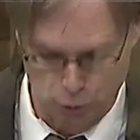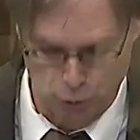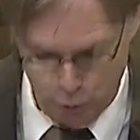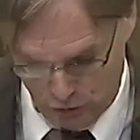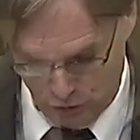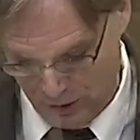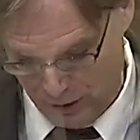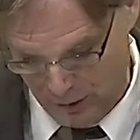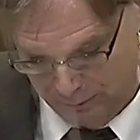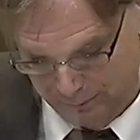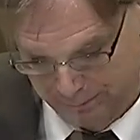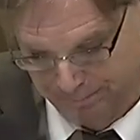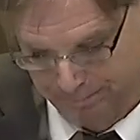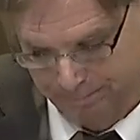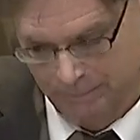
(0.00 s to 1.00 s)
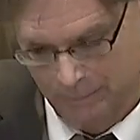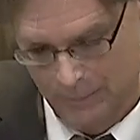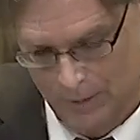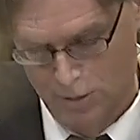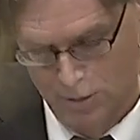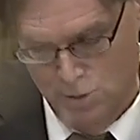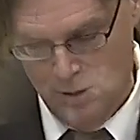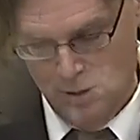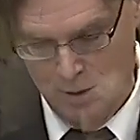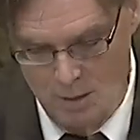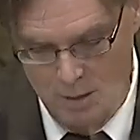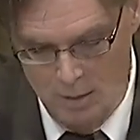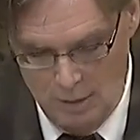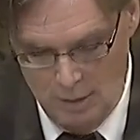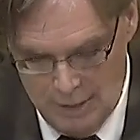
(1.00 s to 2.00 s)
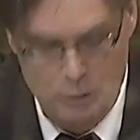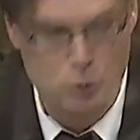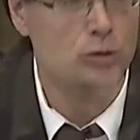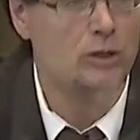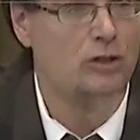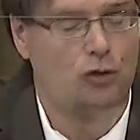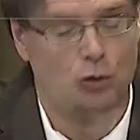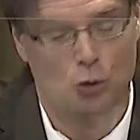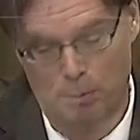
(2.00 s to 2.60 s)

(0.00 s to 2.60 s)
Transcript: Ukraine versus Russia precedent,